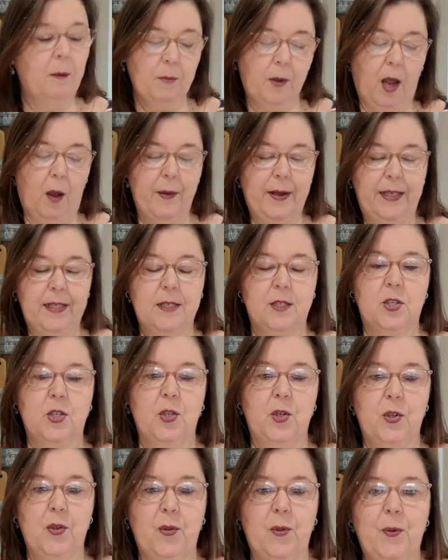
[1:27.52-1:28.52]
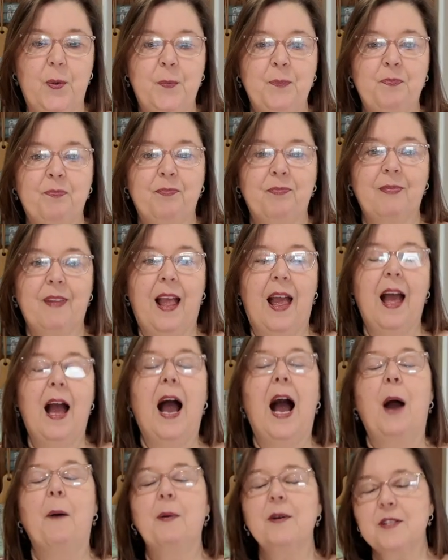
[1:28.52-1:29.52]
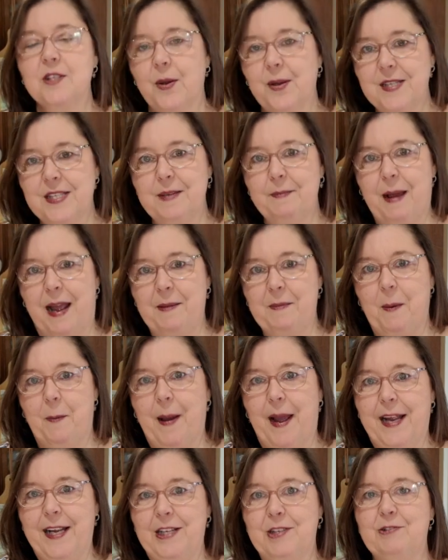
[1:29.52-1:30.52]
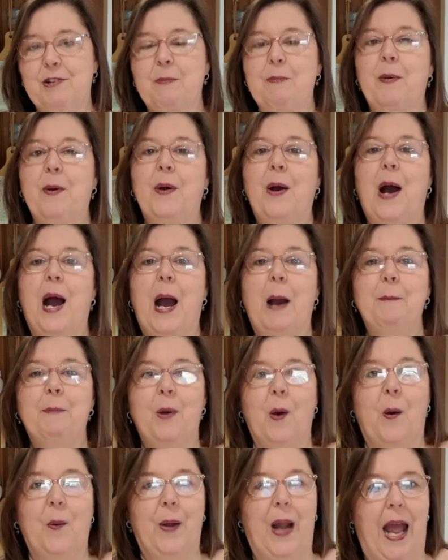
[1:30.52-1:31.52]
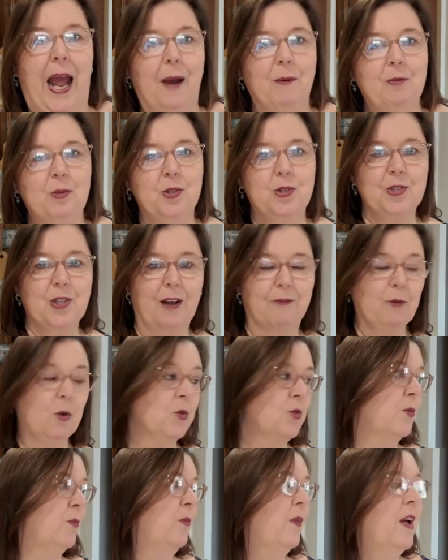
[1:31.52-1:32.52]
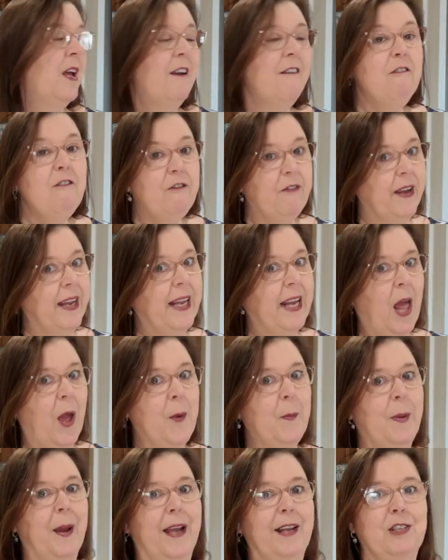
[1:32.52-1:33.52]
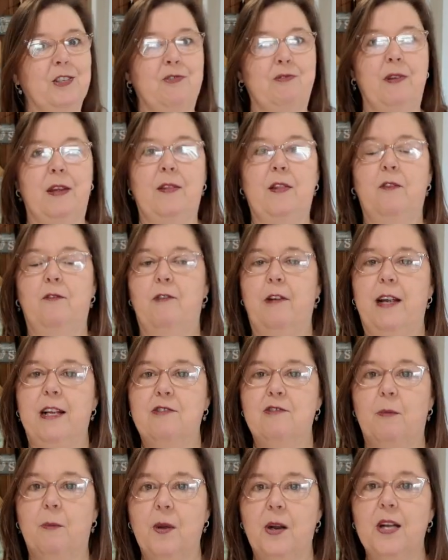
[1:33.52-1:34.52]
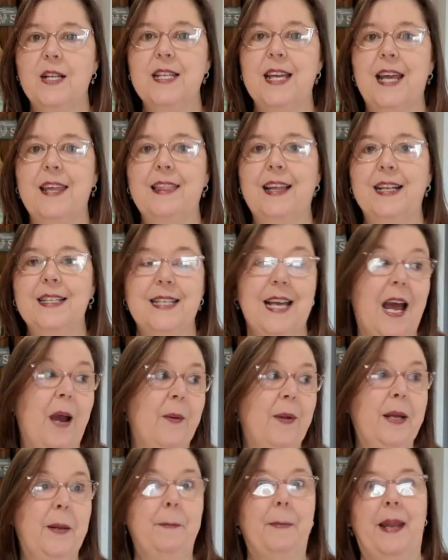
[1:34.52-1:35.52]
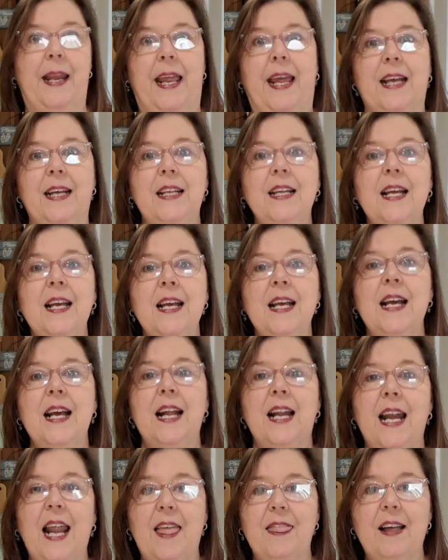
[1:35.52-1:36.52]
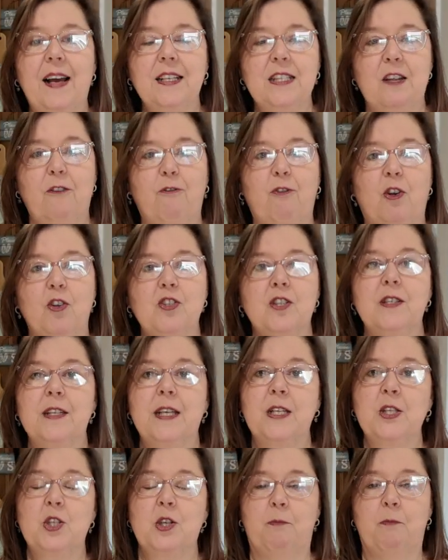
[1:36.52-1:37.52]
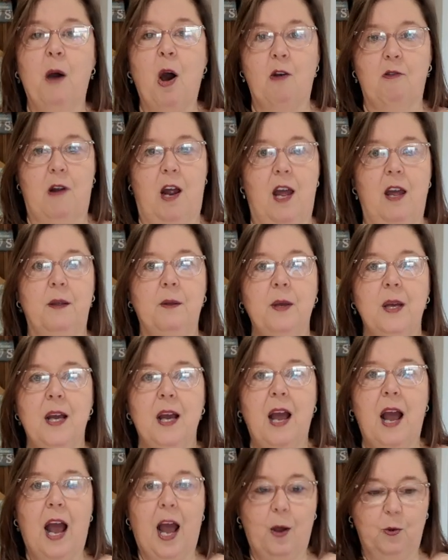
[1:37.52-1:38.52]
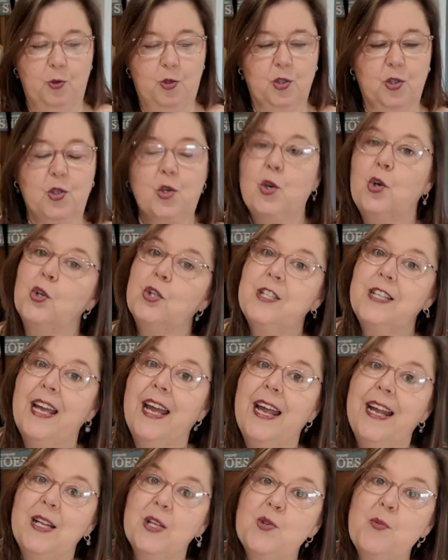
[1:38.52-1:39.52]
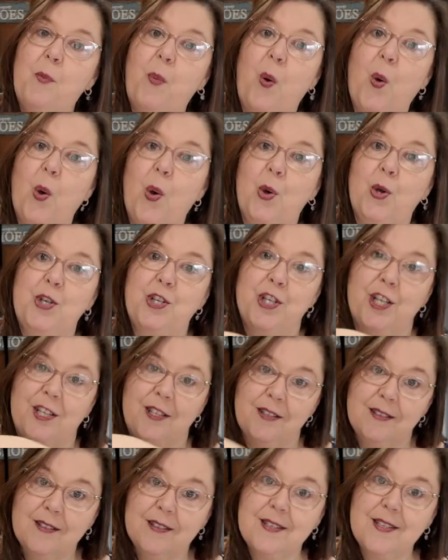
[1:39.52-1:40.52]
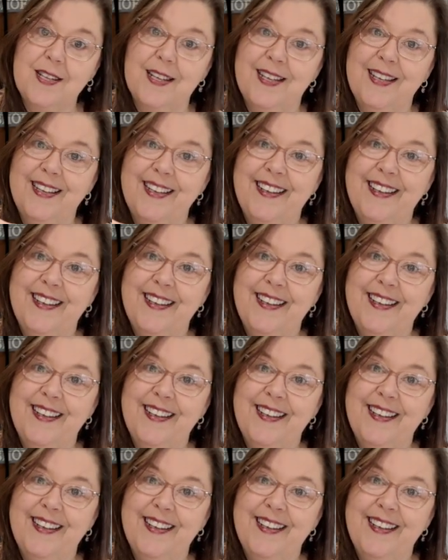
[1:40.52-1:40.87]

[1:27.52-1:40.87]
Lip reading: I was going to make my pastry, but I'm not now. I've got some filo pastry in the freezer. I'm going to take that out in a minute, let that defrost, and then tomorrow I'll just cut it into portions,